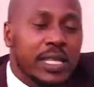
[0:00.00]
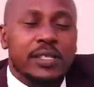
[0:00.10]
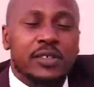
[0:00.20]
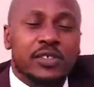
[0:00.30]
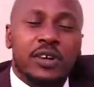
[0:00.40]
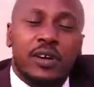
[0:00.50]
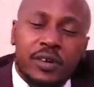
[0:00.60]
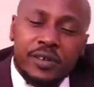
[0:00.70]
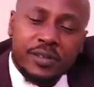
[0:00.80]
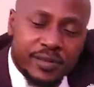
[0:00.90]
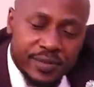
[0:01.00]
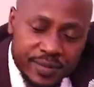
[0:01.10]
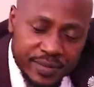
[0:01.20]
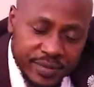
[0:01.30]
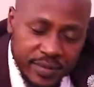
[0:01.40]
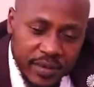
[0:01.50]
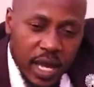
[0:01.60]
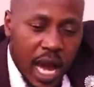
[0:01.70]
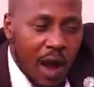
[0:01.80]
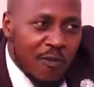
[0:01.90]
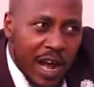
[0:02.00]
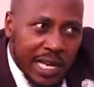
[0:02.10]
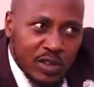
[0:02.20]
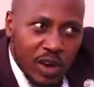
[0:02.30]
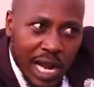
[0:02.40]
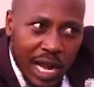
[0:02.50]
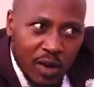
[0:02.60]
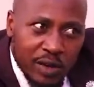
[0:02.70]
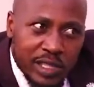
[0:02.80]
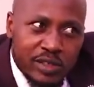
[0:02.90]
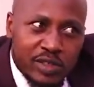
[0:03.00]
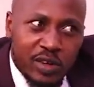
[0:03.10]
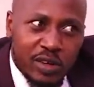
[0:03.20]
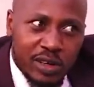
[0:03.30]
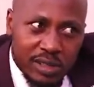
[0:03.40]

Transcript: are just neutral. How far can your car go with neutral?